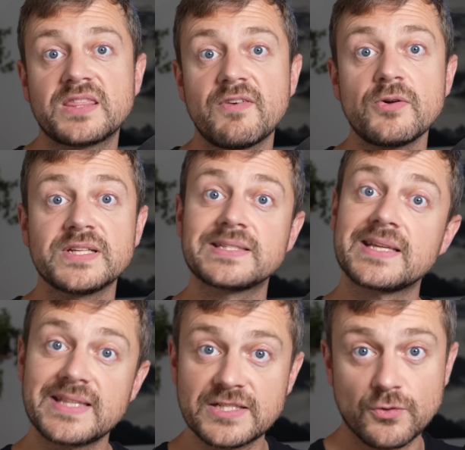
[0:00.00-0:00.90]
at the very least,
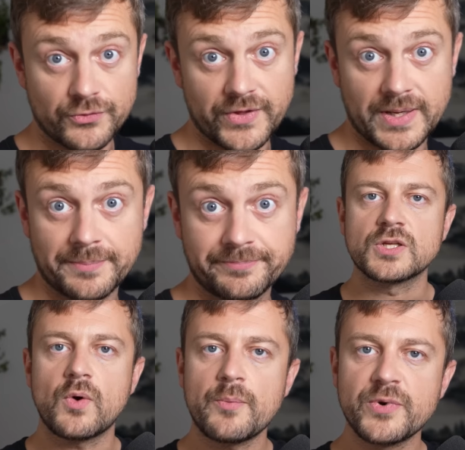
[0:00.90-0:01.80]
that's a good thing.
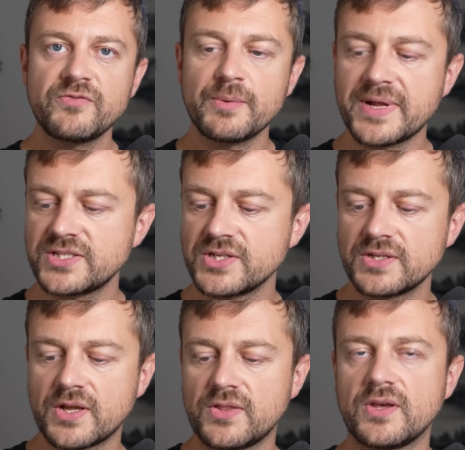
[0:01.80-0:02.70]
So I briefly
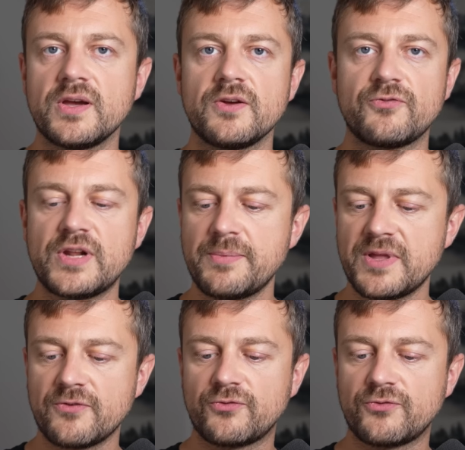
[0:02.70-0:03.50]
mentioned the flippy,